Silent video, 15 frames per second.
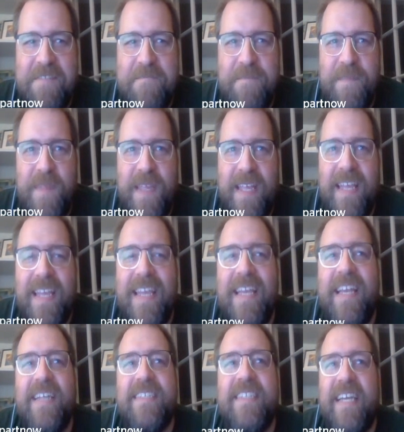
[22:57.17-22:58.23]
he
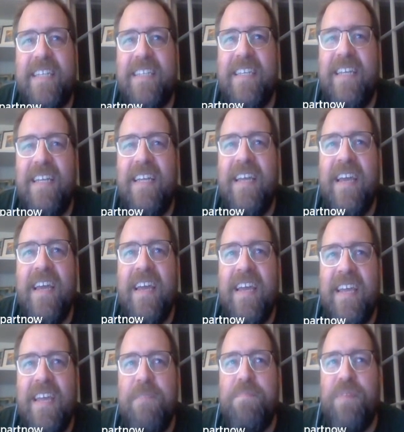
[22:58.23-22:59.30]
doesn't get he
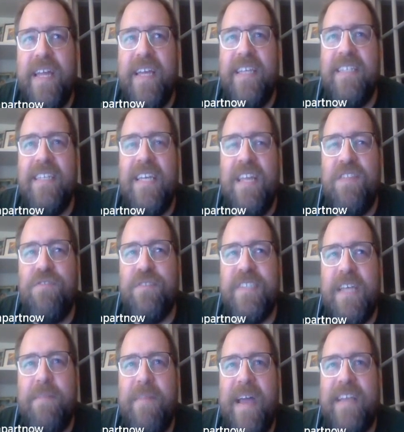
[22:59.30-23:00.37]
throws
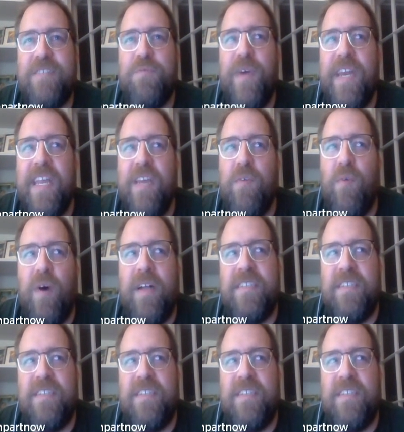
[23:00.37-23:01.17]
that pass when he wants to